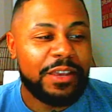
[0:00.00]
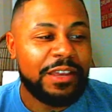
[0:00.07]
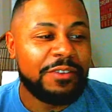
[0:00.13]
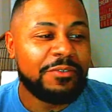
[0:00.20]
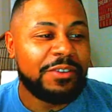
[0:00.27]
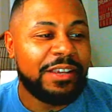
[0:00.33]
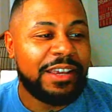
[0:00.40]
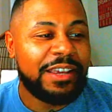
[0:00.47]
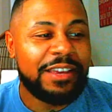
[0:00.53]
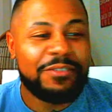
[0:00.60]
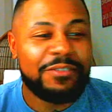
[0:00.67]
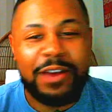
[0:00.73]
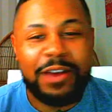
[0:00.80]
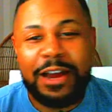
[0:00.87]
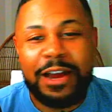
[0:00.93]

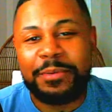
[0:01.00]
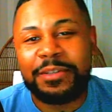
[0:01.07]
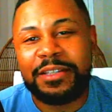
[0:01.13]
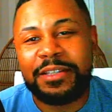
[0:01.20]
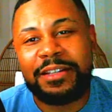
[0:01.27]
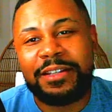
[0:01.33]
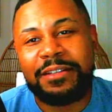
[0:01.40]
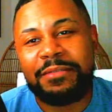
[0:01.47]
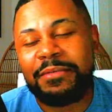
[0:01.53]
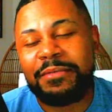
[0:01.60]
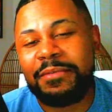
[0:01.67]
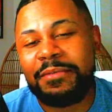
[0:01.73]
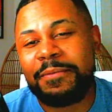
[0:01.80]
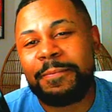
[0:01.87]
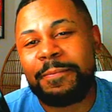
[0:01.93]
Robinson,
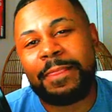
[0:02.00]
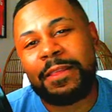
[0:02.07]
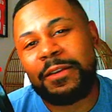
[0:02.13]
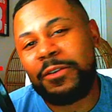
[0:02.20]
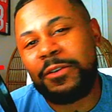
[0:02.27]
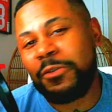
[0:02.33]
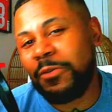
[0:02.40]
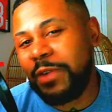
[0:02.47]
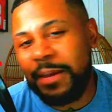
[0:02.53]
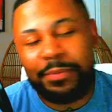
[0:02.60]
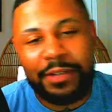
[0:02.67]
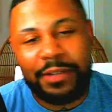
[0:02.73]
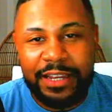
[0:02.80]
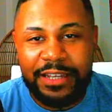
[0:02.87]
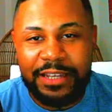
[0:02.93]
great plays
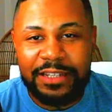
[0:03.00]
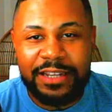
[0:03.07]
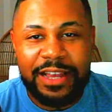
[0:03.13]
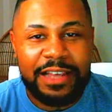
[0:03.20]
last week.